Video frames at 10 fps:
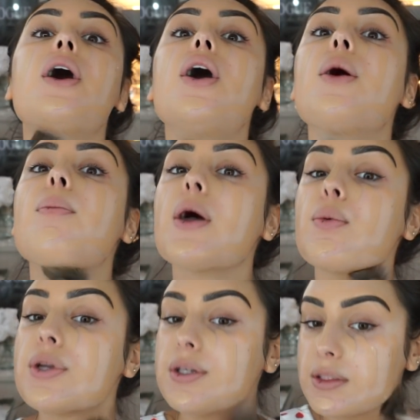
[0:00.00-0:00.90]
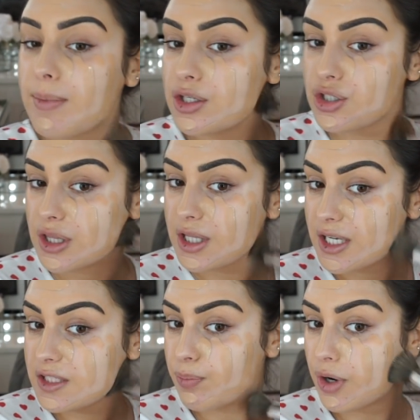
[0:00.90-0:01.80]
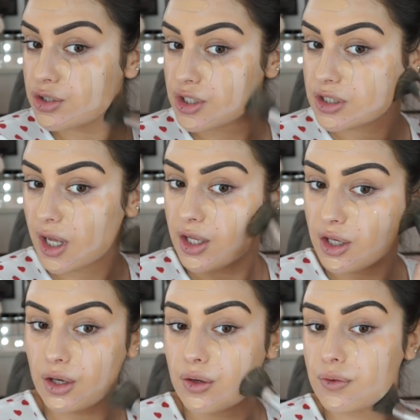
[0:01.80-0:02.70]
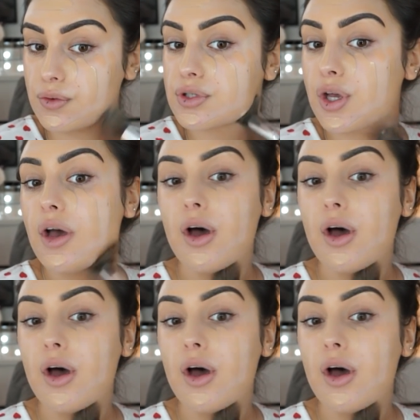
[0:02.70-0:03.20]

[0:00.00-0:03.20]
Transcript: But I wanted to mention these brushes that I use